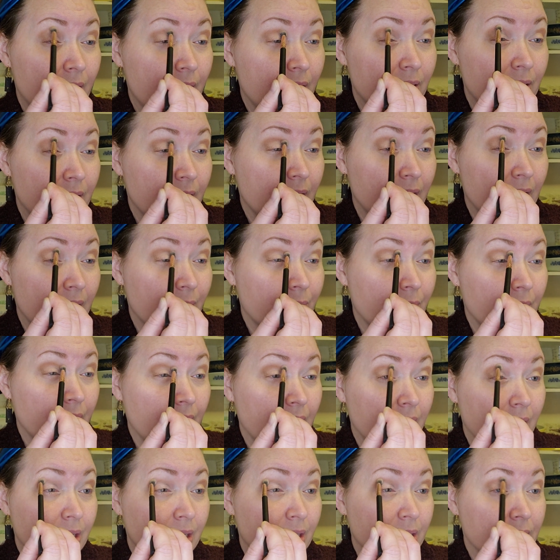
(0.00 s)
And then I will
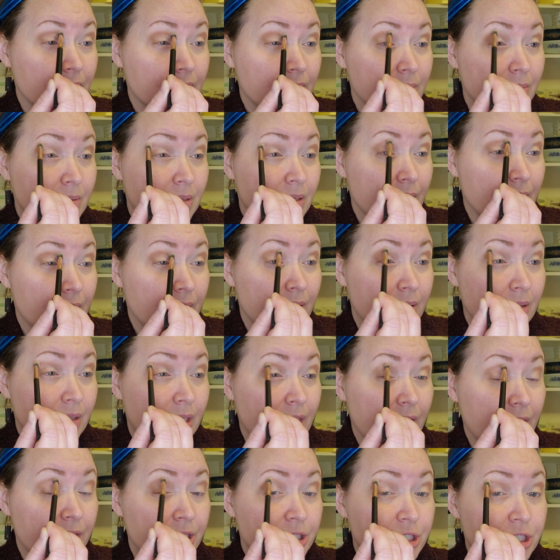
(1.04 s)
get
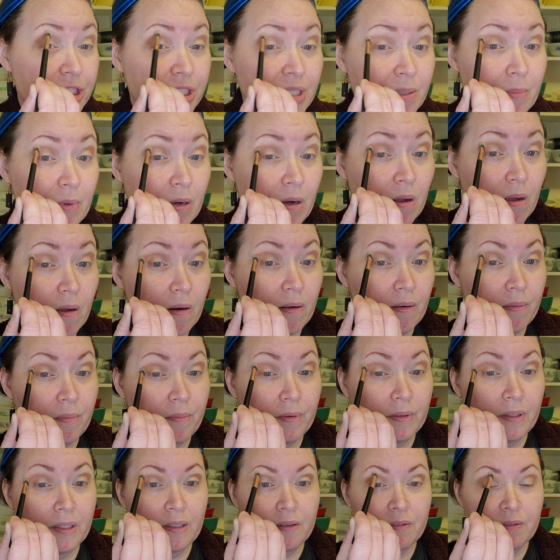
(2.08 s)
the shimmer on. I
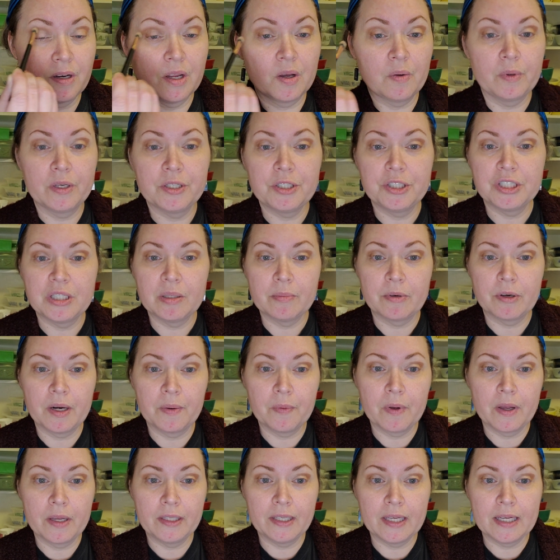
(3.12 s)
really don't know which shimmer I
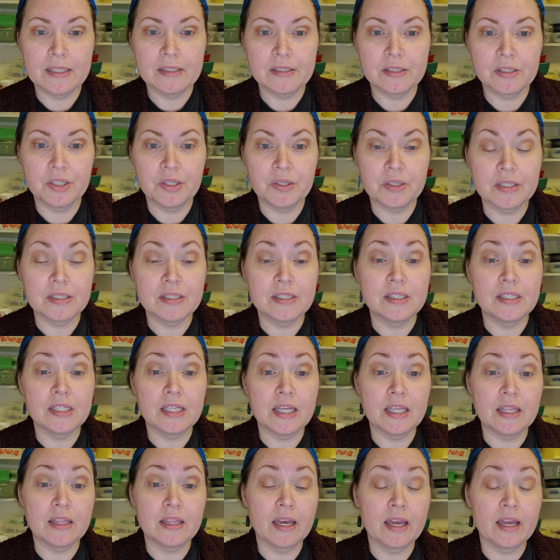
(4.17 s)
want yet. So you can
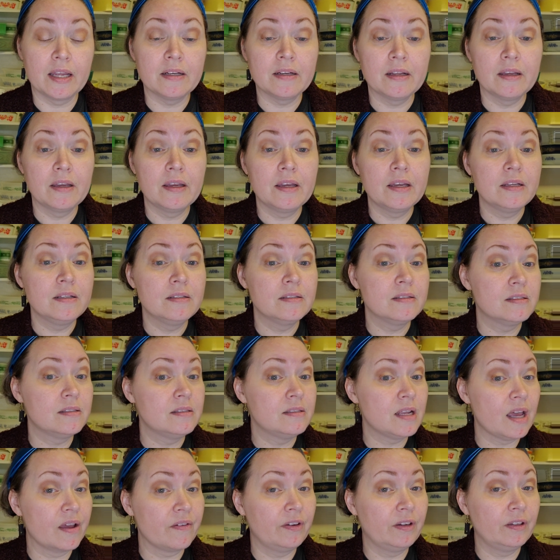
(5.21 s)
see that it's
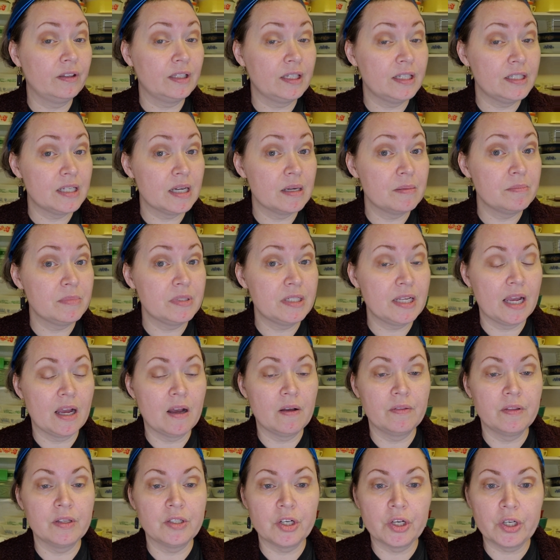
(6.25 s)
definitely dumbed
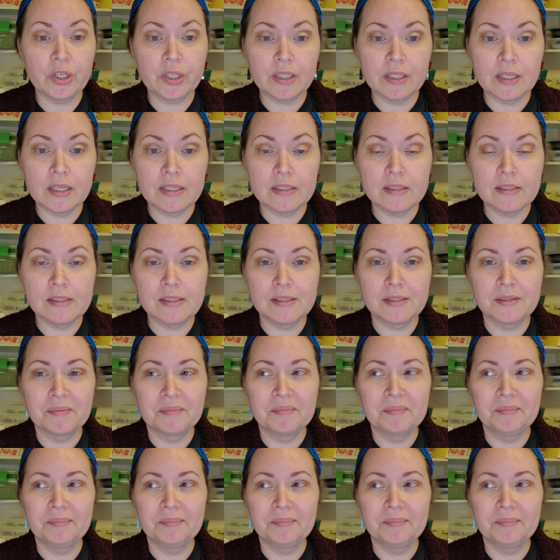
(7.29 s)
down the darkness.